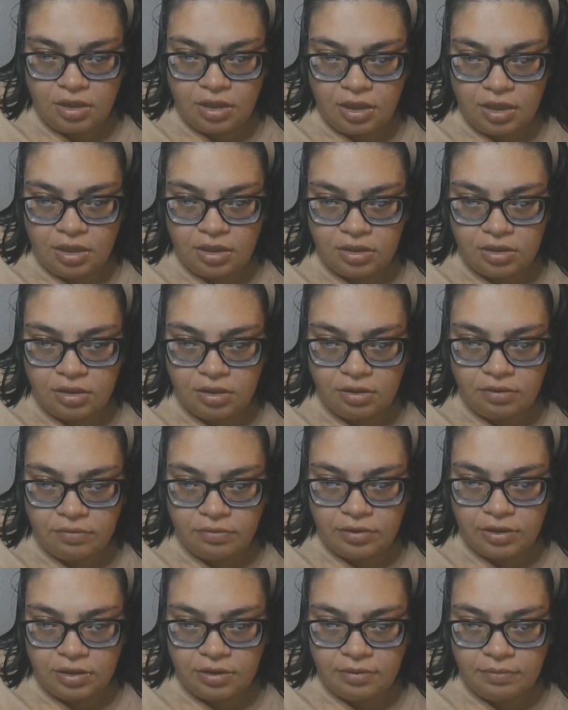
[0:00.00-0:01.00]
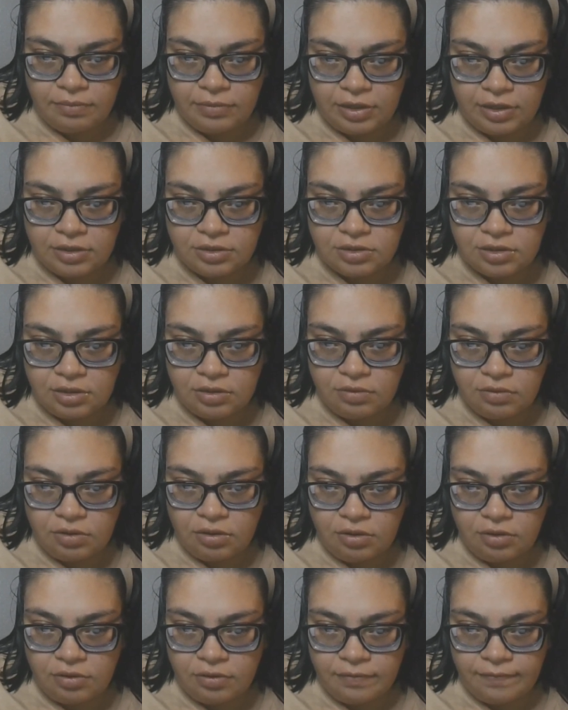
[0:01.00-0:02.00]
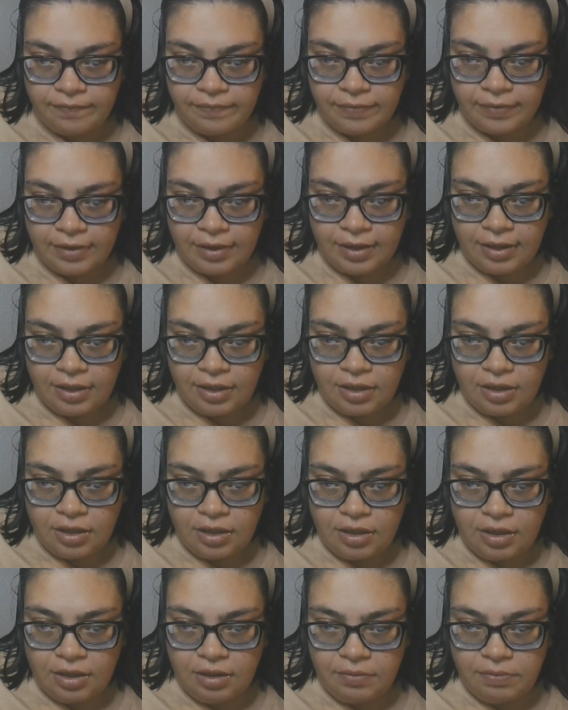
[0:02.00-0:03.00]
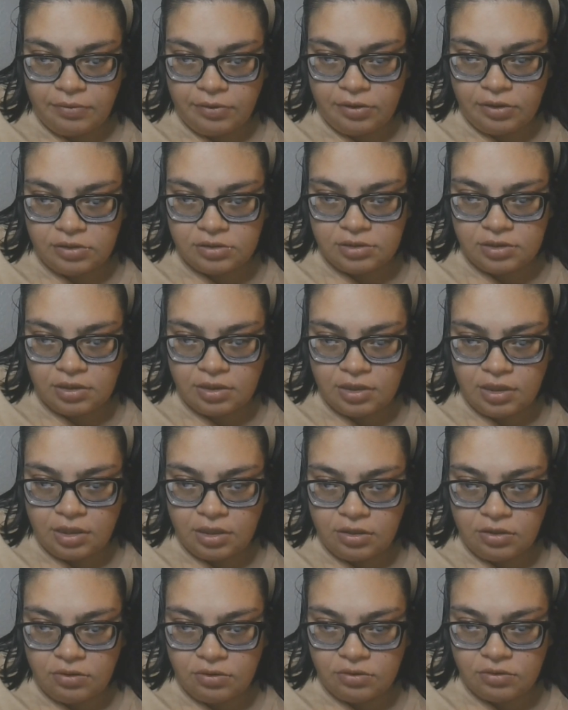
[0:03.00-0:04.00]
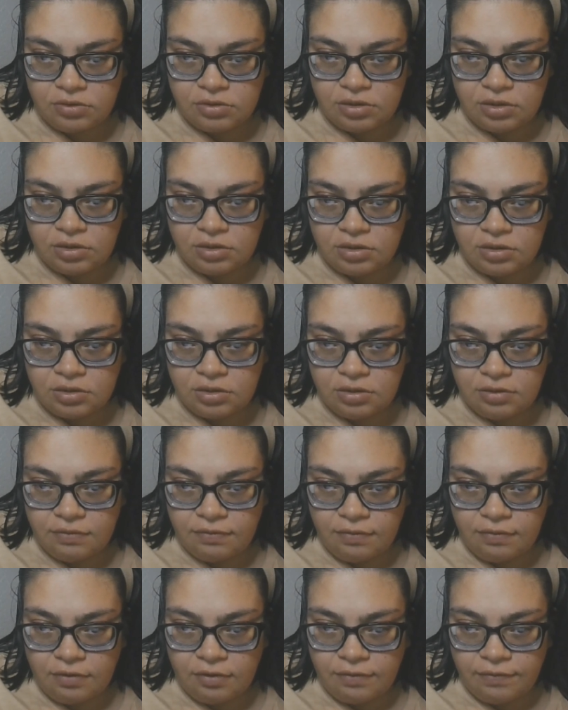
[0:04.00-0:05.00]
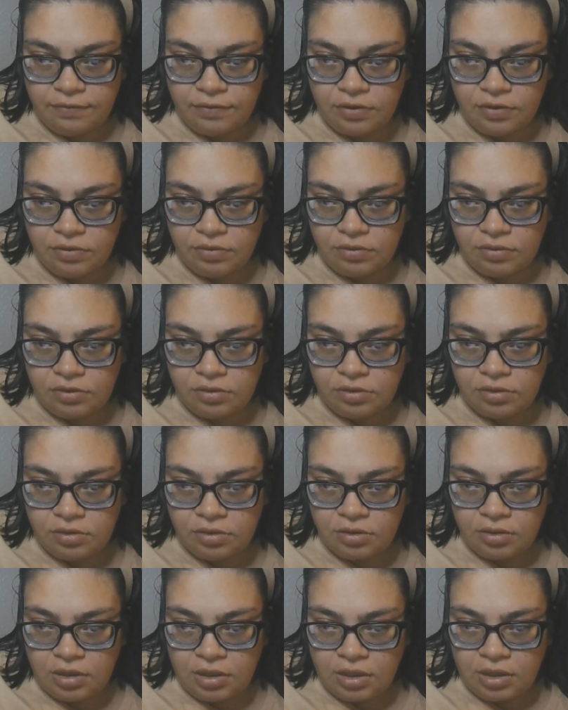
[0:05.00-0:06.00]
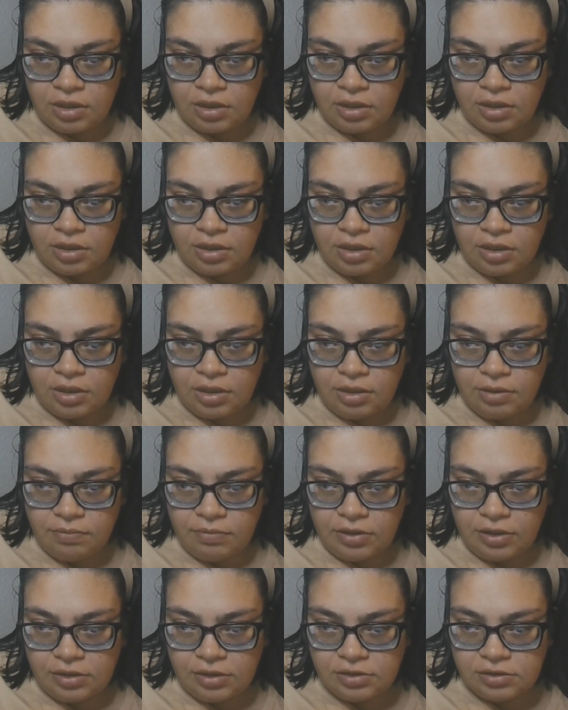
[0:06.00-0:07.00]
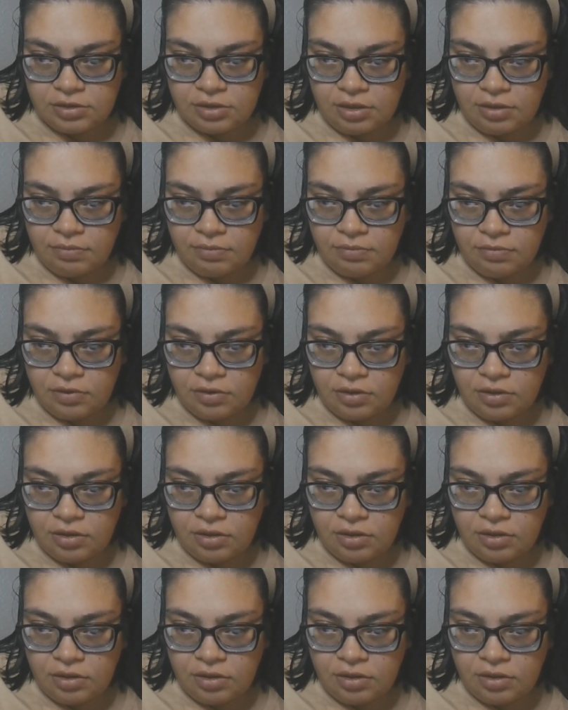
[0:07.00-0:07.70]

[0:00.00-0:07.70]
and the rain makes it grow. A person can use it for fuel. He makes some